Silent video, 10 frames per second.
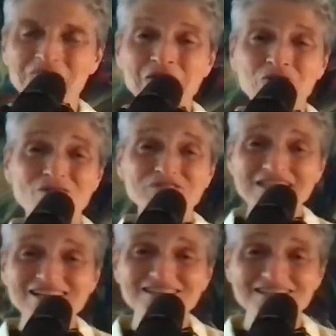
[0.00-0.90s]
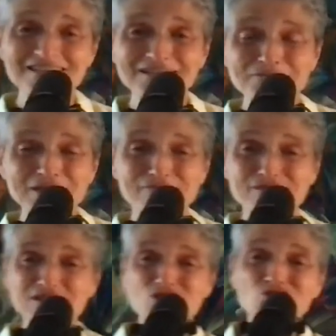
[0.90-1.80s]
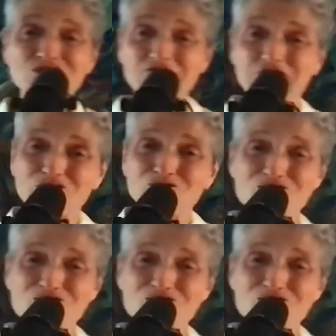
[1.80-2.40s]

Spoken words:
You have a tendency sometimes it's not difficult.